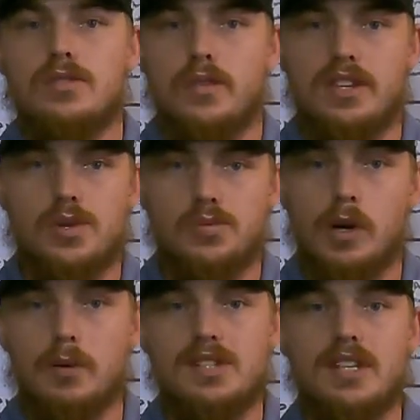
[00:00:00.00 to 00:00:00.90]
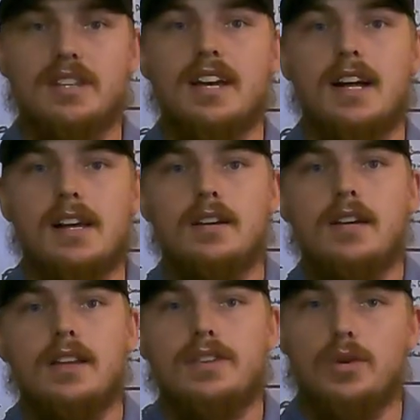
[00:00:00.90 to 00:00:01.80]
So this is where we see the
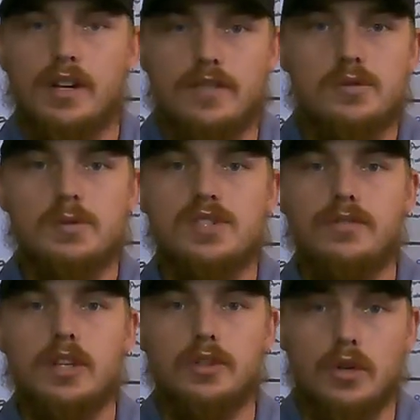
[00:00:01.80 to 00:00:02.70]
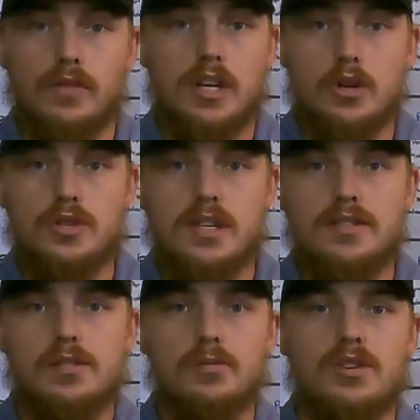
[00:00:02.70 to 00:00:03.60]
theory of specific nerve
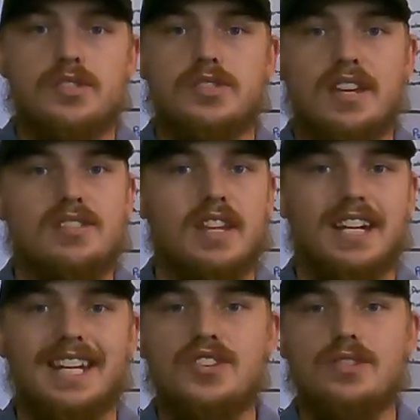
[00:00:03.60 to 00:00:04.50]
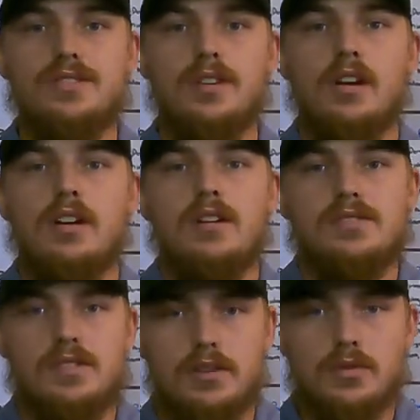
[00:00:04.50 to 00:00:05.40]
energies, which states that each
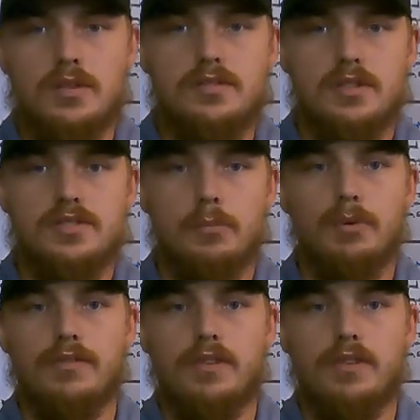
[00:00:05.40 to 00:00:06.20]
sensory system